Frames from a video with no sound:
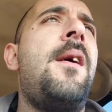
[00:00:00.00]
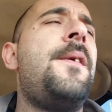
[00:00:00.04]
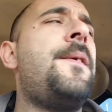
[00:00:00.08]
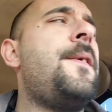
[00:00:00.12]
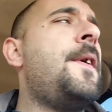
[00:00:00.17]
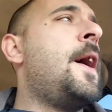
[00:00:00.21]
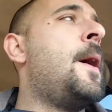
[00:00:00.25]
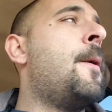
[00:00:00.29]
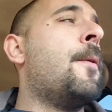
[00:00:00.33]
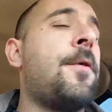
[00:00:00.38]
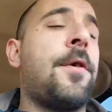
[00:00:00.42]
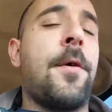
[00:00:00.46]

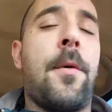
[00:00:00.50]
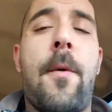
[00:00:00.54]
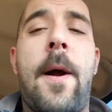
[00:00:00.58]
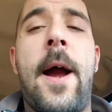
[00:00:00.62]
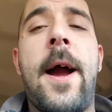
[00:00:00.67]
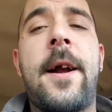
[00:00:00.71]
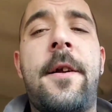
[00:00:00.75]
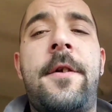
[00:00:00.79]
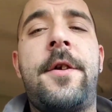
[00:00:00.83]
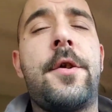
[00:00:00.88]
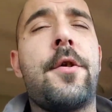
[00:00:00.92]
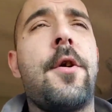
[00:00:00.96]
It was a
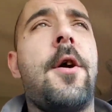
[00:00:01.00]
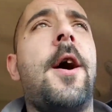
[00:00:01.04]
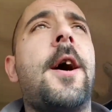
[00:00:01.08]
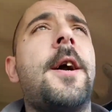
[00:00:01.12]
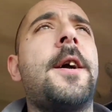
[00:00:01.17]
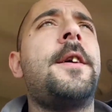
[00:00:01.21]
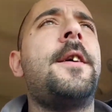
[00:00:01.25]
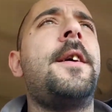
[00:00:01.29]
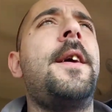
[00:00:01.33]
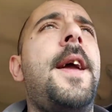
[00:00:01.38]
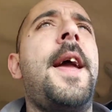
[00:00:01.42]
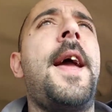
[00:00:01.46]
wrecked truck,
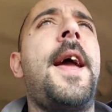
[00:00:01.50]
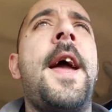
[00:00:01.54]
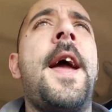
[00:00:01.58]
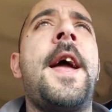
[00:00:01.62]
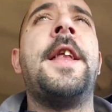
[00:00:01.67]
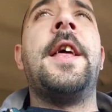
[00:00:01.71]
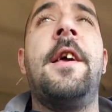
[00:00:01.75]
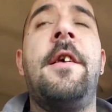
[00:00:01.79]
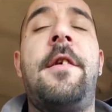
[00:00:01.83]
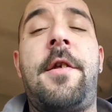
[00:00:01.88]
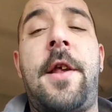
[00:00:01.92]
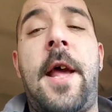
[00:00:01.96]
and
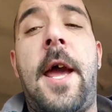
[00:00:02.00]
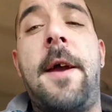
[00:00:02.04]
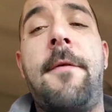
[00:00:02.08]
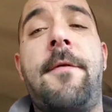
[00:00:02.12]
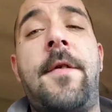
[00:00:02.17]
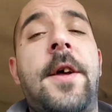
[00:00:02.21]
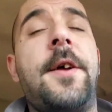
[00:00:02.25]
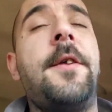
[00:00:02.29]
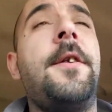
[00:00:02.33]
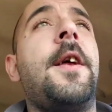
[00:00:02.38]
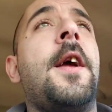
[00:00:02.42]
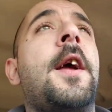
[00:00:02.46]
he
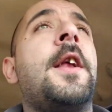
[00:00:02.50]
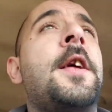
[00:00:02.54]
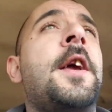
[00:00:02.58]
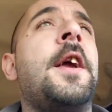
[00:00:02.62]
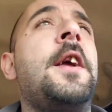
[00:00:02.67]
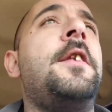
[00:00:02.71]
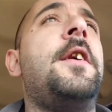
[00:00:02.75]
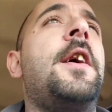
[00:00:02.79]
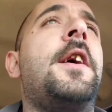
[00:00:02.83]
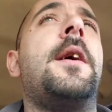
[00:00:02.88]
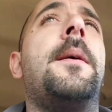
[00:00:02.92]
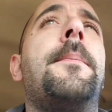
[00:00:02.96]
saved it, and
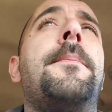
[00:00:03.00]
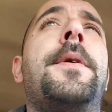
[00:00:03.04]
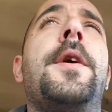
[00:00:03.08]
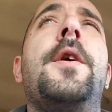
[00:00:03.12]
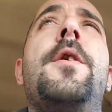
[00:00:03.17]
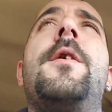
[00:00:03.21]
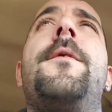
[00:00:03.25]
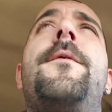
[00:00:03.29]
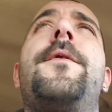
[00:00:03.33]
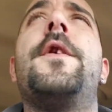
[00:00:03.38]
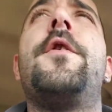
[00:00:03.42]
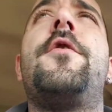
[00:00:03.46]
he did a
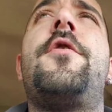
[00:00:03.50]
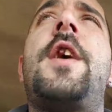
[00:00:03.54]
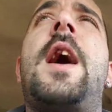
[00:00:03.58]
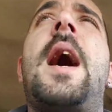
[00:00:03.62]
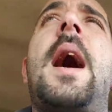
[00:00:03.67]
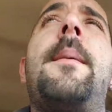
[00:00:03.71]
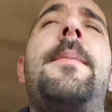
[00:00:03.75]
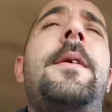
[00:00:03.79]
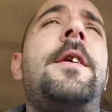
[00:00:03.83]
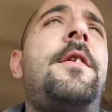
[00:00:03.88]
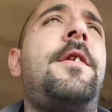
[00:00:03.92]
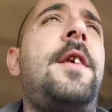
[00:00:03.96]
beautiful
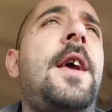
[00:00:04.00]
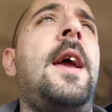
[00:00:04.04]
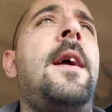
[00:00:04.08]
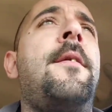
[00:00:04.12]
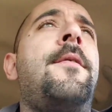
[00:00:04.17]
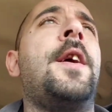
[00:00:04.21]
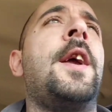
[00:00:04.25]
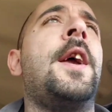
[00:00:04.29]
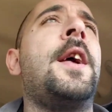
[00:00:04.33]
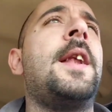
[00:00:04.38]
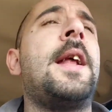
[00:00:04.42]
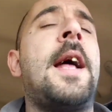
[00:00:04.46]
job at
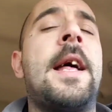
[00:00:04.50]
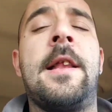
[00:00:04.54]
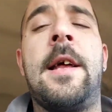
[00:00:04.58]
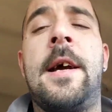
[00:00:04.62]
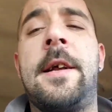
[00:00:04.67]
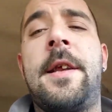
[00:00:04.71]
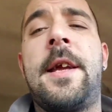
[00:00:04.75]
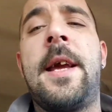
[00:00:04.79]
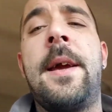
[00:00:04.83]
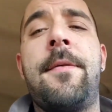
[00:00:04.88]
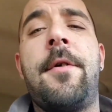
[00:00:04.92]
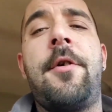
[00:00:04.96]
saving it. And I'd
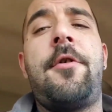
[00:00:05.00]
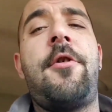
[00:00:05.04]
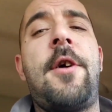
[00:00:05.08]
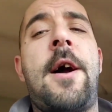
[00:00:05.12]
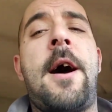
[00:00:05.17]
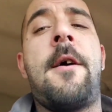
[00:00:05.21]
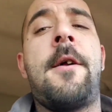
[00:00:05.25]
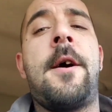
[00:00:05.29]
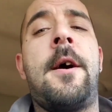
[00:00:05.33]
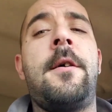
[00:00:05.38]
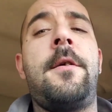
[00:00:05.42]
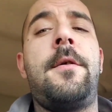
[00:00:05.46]
like to give a
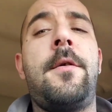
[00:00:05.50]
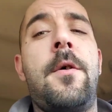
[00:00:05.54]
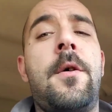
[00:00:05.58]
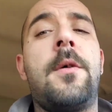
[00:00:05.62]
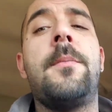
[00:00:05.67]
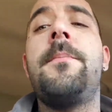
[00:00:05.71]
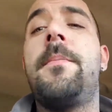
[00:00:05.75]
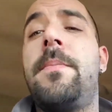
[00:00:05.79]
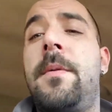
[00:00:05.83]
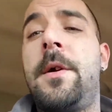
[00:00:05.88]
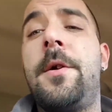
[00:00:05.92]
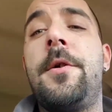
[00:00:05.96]
shout out to
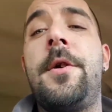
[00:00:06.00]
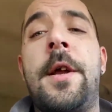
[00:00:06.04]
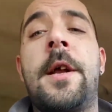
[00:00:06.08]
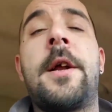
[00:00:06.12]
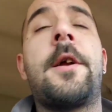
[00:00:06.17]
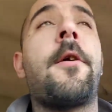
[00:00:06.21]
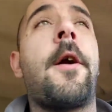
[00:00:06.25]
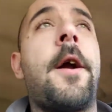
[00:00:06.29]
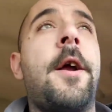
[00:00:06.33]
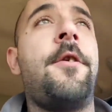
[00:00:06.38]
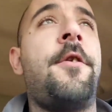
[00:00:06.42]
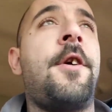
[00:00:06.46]
him. He did a
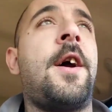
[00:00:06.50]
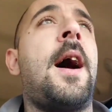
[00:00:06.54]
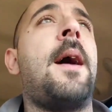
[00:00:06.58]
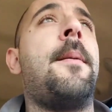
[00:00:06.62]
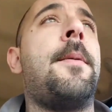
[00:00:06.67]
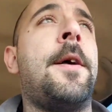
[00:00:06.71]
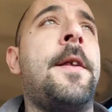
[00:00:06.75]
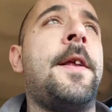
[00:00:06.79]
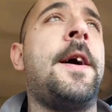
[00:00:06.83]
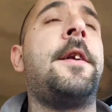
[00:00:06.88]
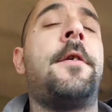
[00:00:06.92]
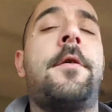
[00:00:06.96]
great job
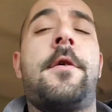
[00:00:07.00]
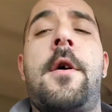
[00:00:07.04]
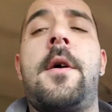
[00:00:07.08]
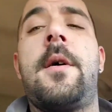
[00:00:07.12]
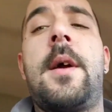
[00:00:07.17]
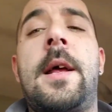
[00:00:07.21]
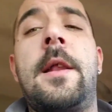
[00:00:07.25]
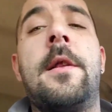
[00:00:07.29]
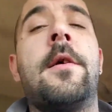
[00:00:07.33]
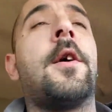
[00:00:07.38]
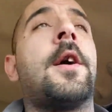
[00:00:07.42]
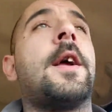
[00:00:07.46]
on that truck.
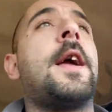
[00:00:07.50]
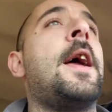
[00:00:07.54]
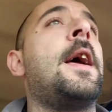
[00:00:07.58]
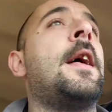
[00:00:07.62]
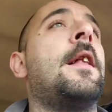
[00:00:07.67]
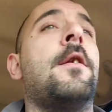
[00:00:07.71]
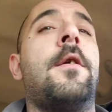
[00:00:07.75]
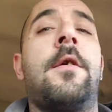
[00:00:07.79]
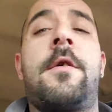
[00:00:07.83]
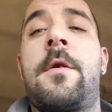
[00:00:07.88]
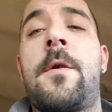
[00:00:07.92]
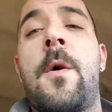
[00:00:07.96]
It
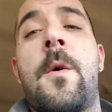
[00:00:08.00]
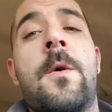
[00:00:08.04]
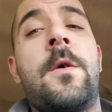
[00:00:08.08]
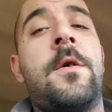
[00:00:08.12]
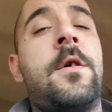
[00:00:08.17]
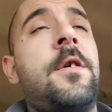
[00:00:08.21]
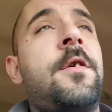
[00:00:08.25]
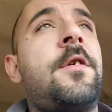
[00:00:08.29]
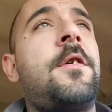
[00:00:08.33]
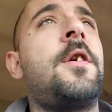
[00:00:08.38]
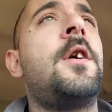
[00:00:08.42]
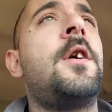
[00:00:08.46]
looks gorgeous.